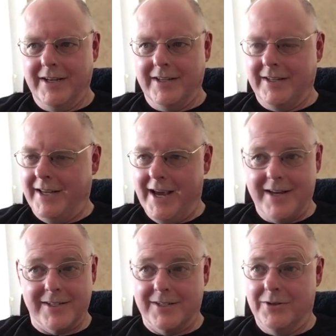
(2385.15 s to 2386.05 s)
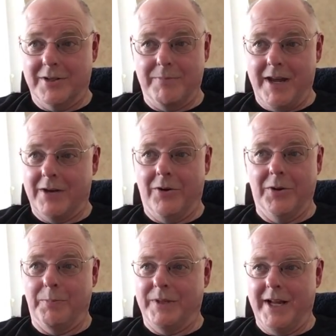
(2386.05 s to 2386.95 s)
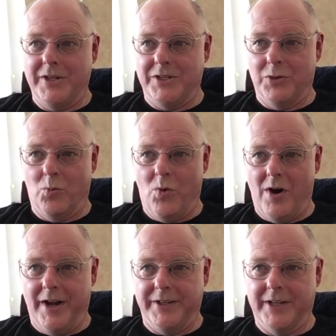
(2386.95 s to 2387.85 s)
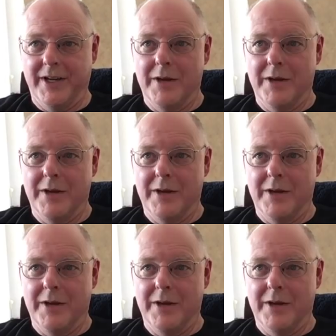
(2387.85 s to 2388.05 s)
yes, you can make all the plans you want,